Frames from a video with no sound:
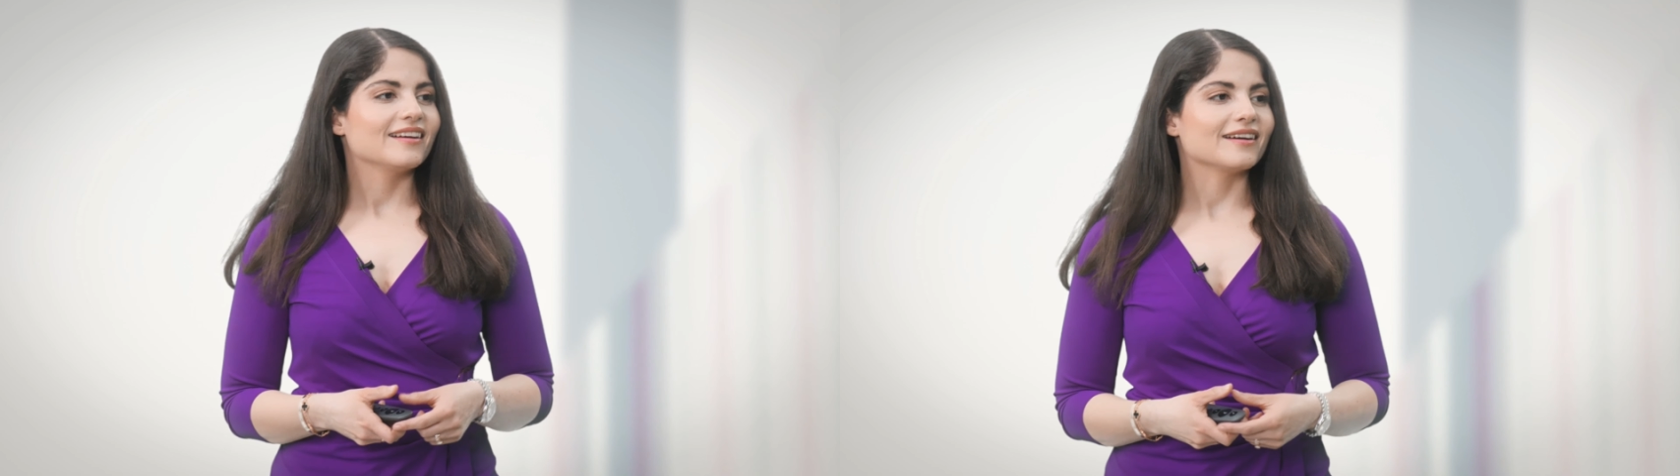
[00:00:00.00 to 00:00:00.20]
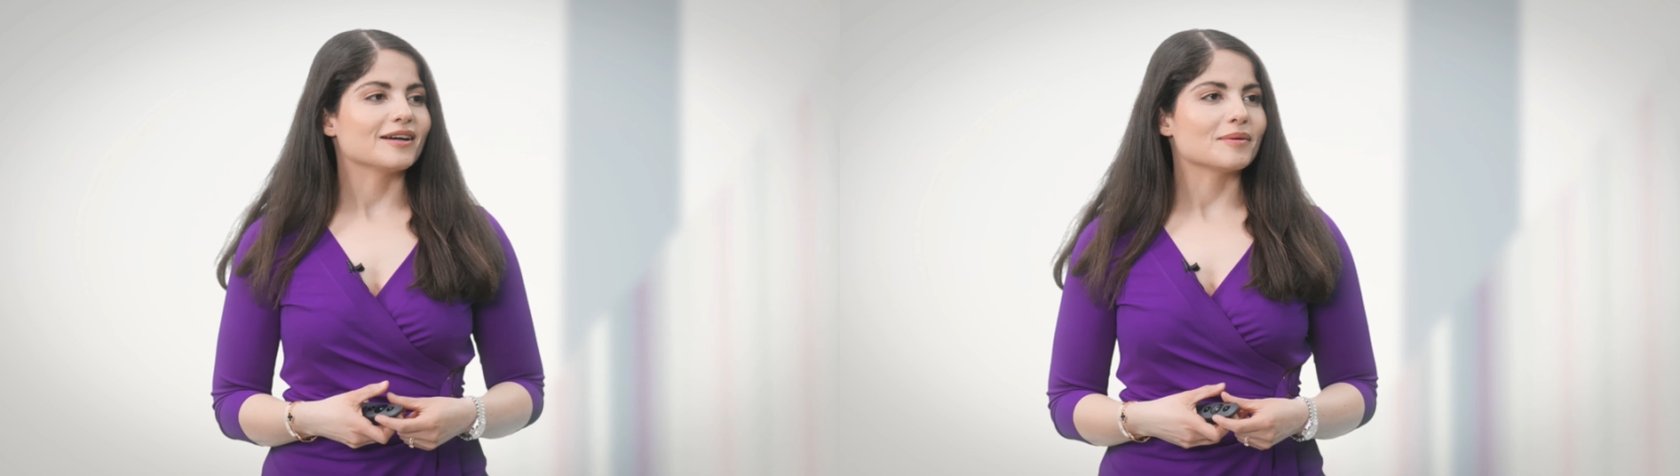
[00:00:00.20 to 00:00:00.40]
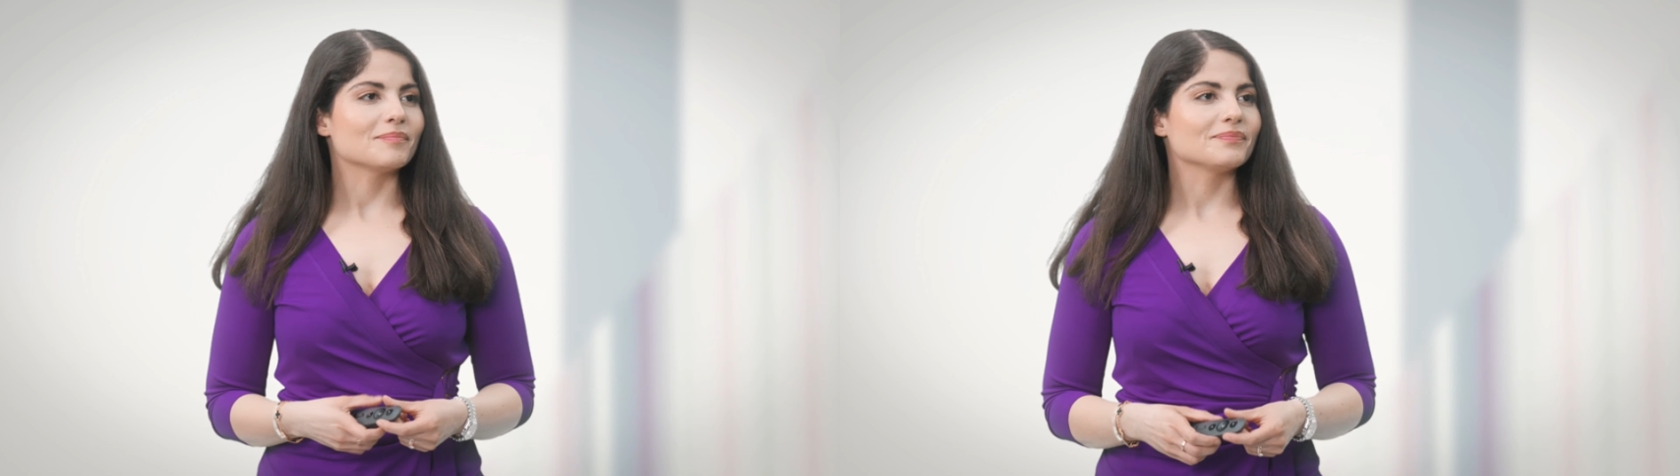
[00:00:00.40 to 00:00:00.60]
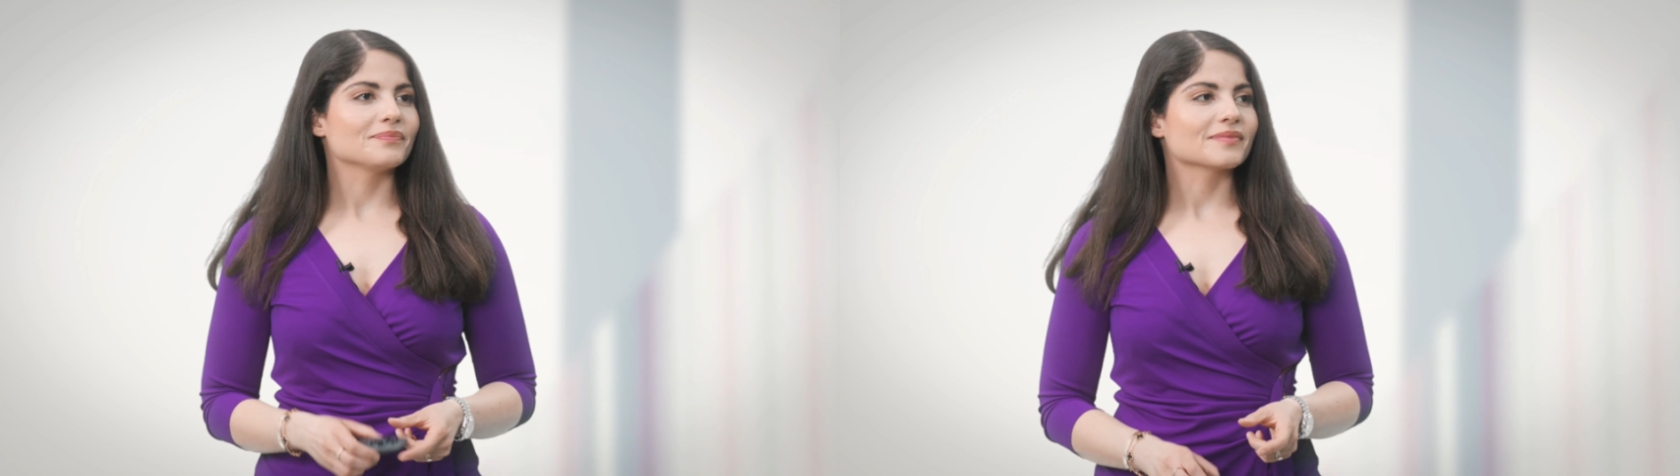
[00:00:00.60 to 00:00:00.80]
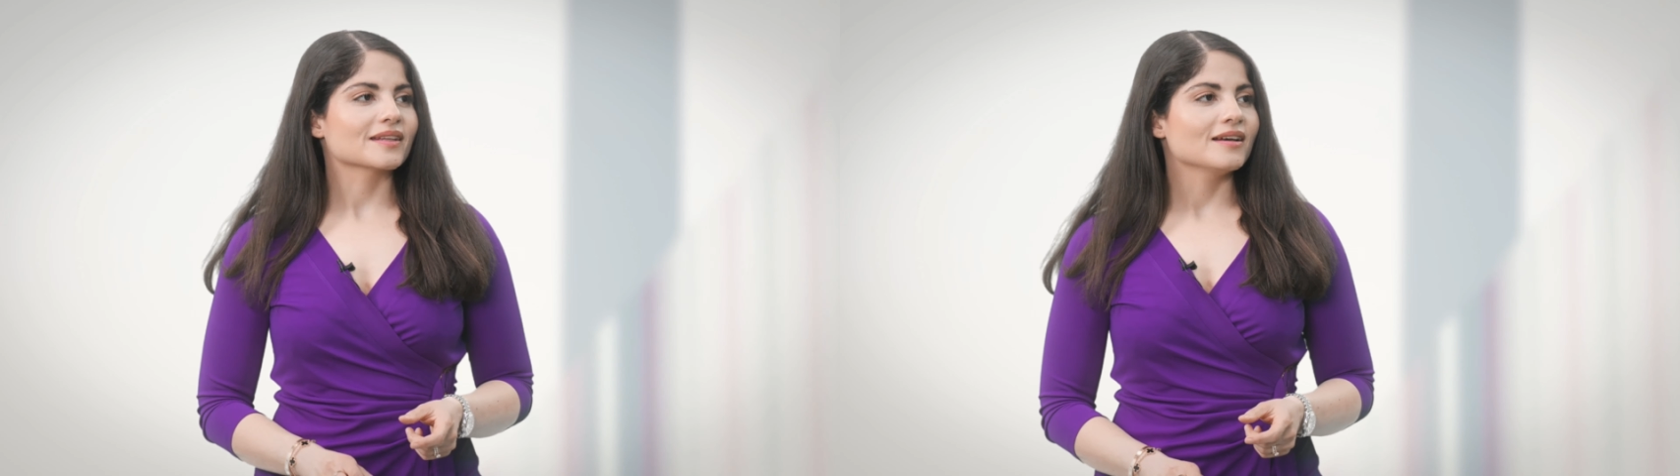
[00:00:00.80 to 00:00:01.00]

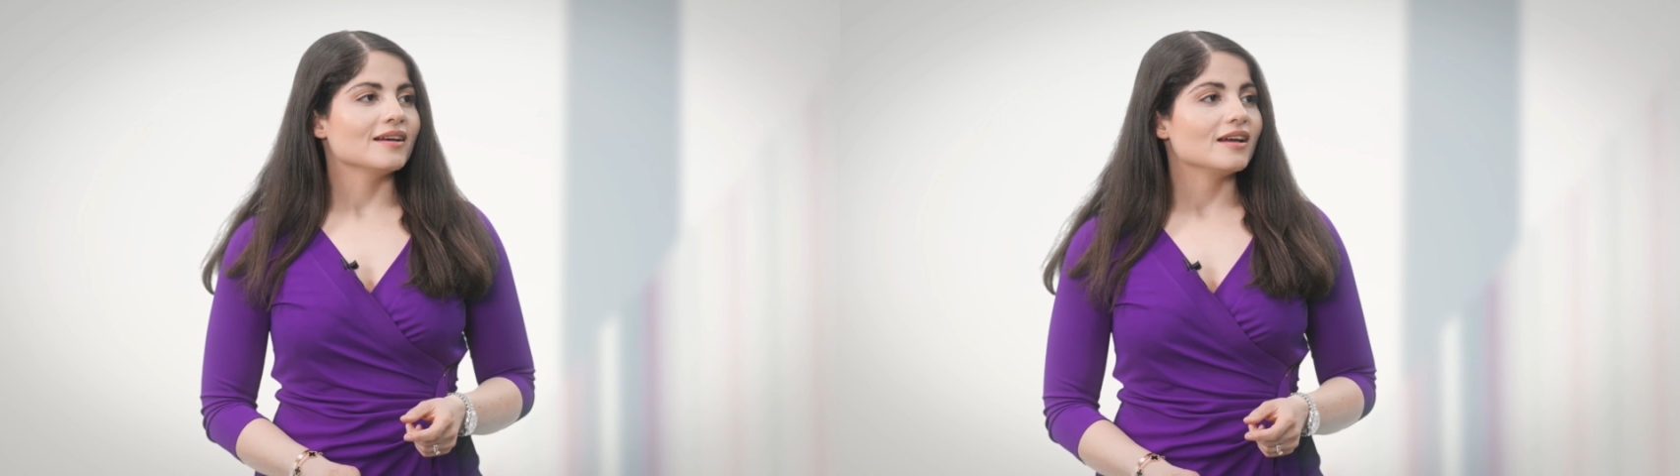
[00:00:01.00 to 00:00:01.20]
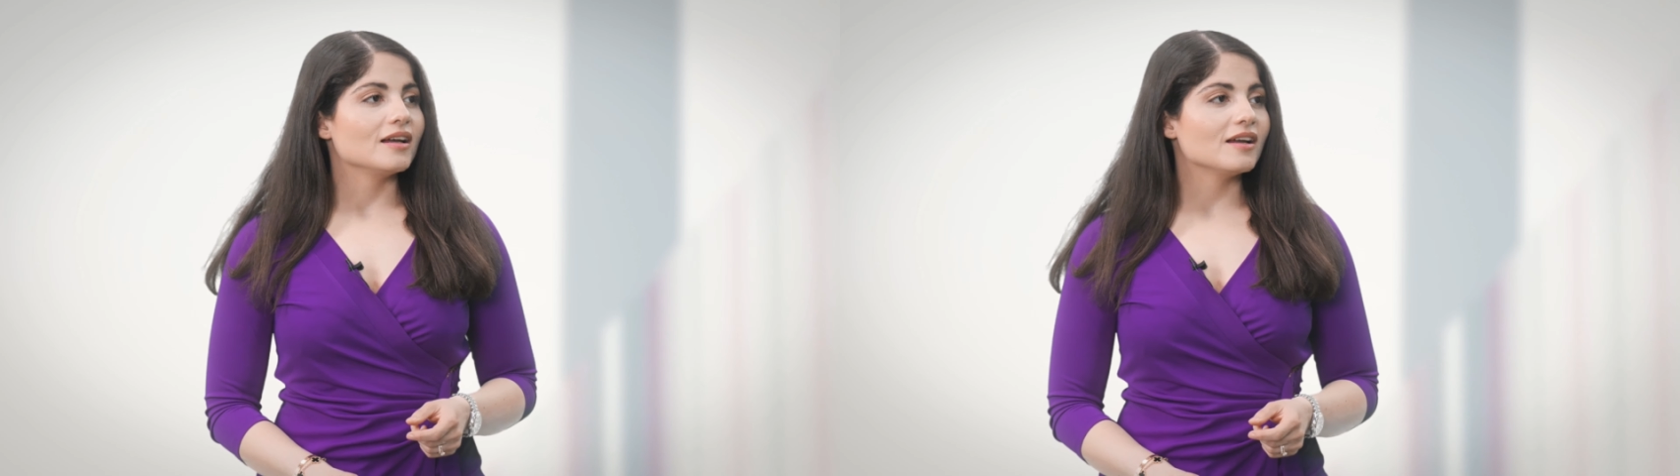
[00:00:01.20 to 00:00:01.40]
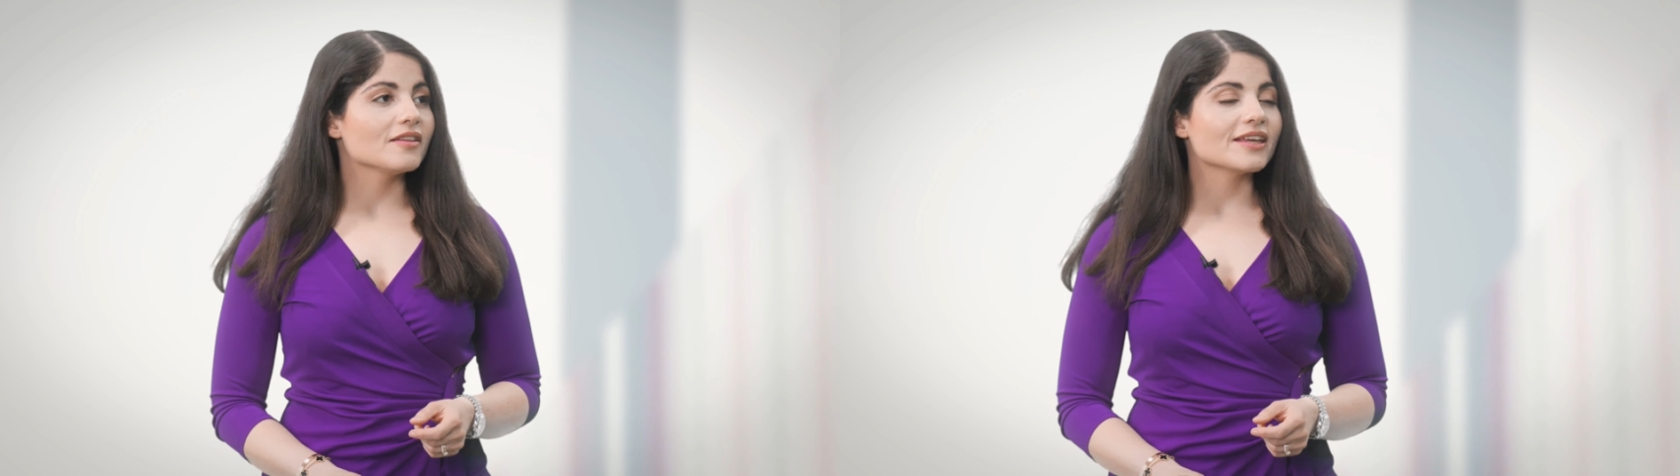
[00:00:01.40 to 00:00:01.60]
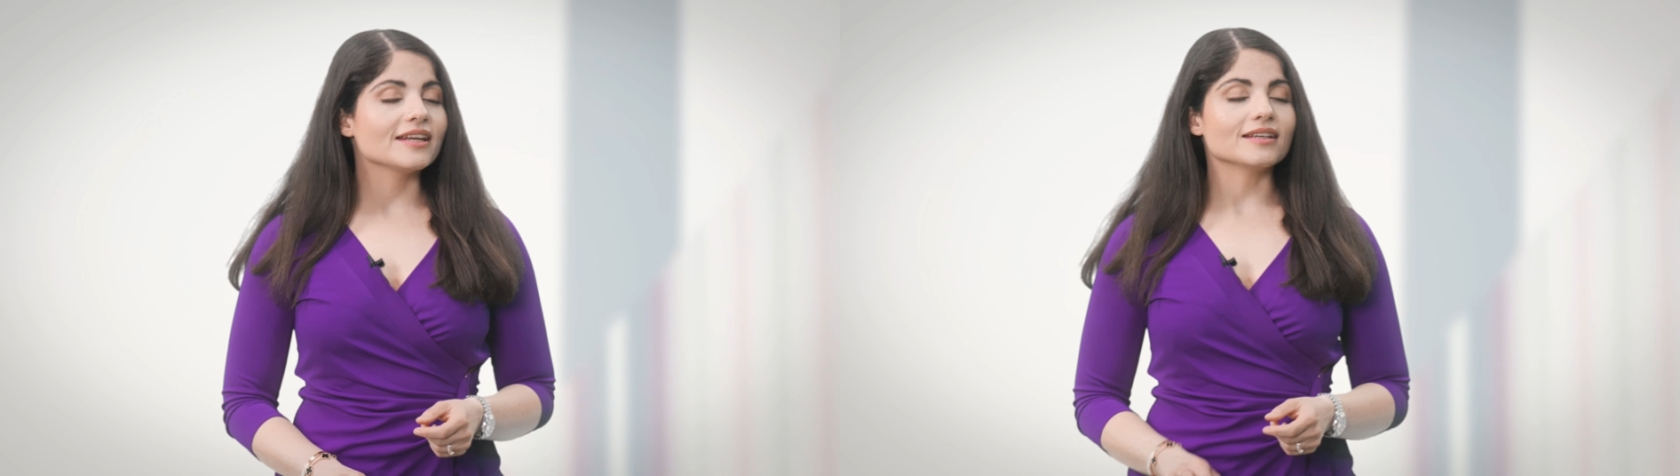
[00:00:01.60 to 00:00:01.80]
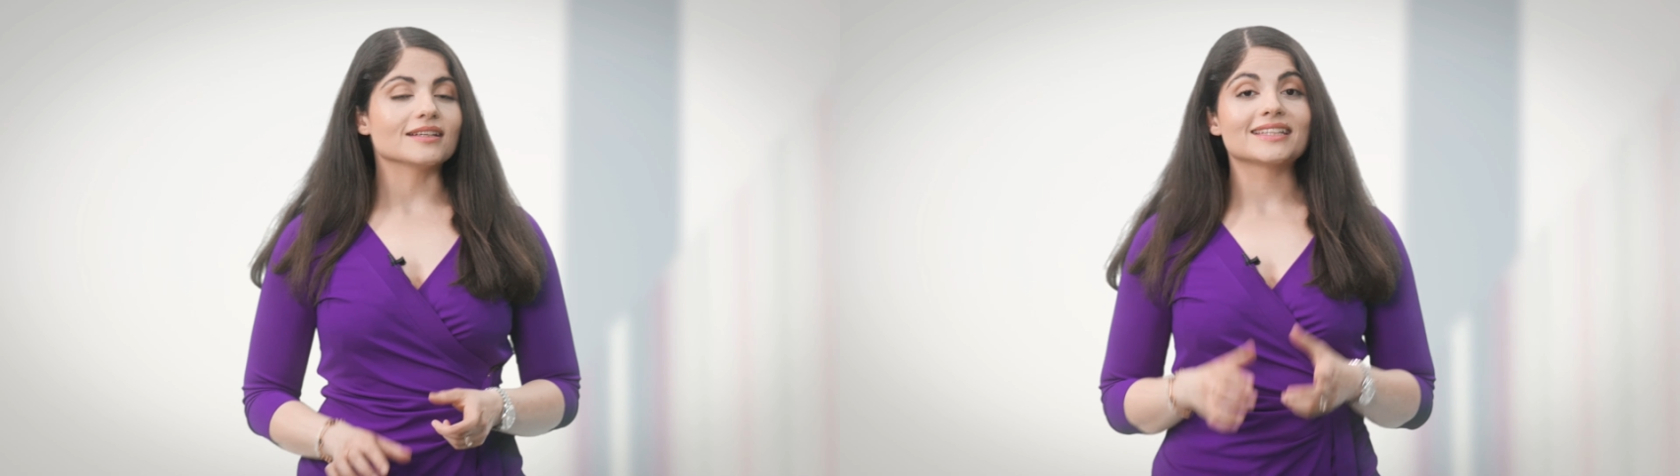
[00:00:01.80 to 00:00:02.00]
And
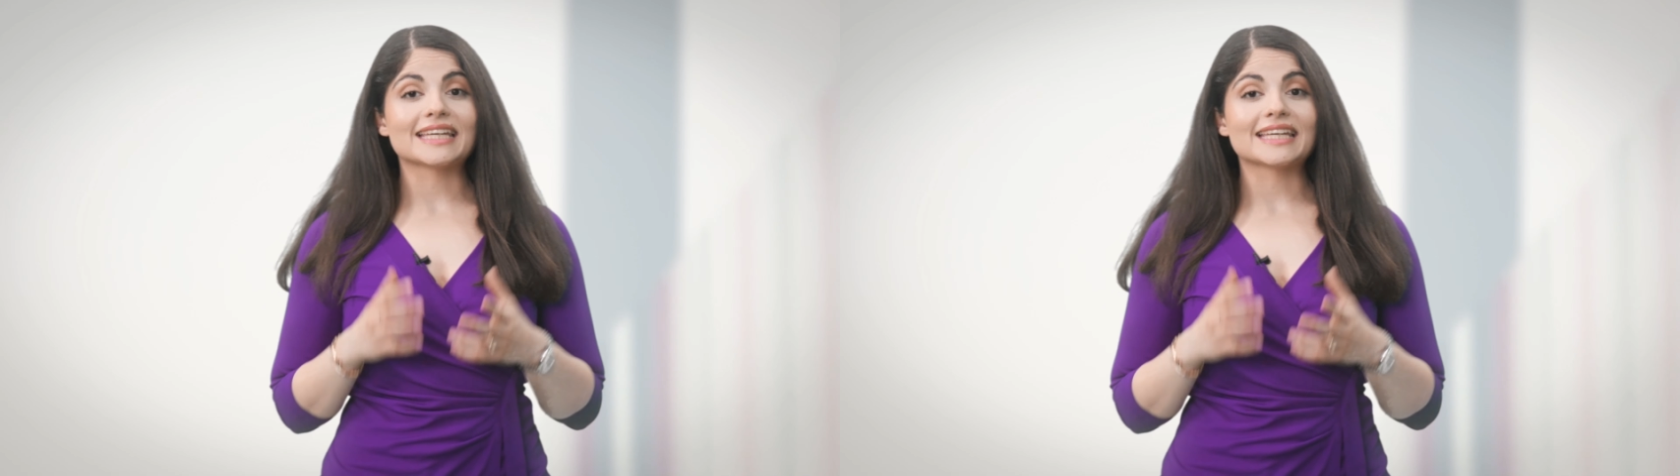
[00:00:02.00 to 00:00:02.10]
then